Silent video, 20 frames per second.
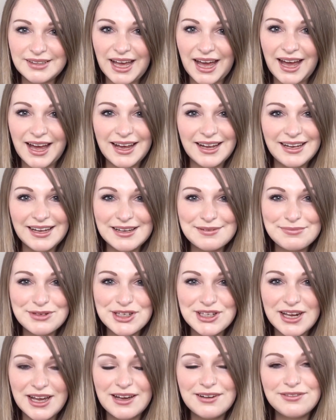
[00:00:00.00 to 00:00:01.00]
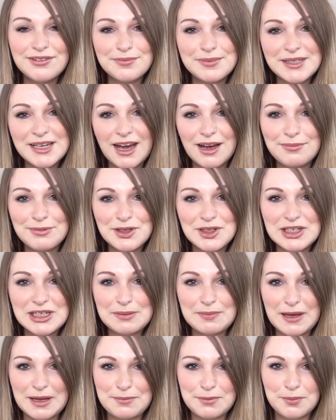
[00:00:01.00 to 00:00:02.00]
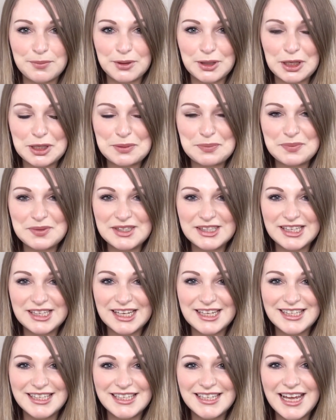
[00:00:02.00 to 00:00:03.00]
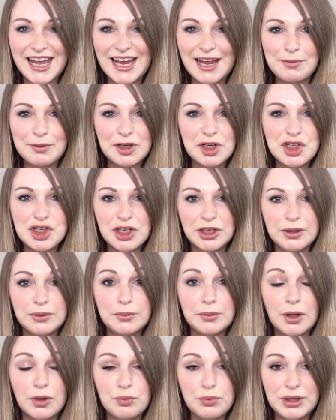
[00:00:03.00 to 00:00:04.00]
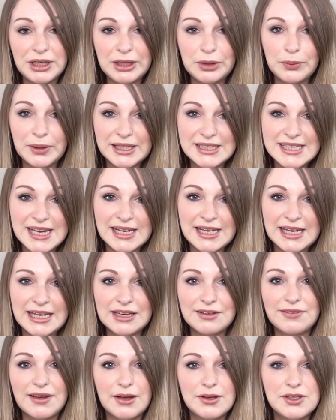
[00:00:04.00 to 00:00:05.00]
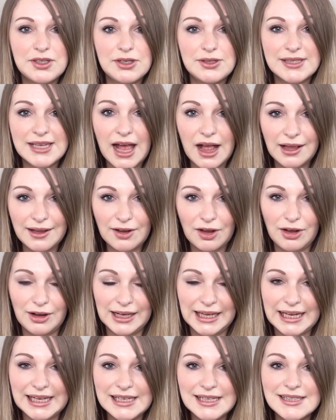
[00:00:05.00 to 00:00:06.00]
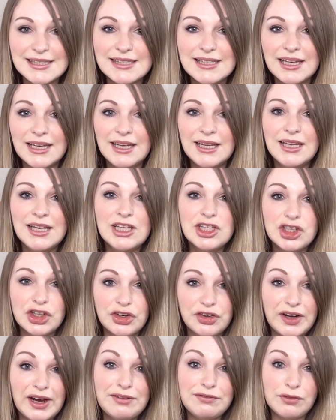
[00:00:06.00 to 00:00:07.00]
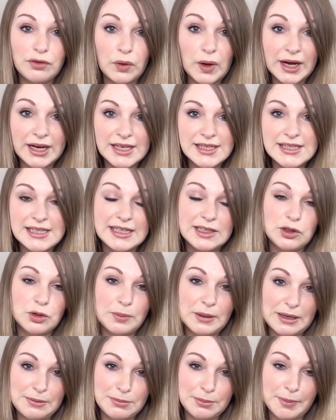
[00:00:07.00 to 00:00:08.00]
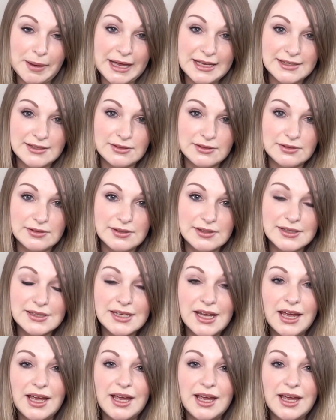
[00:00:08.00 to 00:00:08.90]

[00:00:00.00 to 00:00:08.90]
Hi, I'm Michelle from Blotchy Paper Blooms, and today I'm going to show you a really quick technique of how to use alcohol inks to create variety in your paper petals.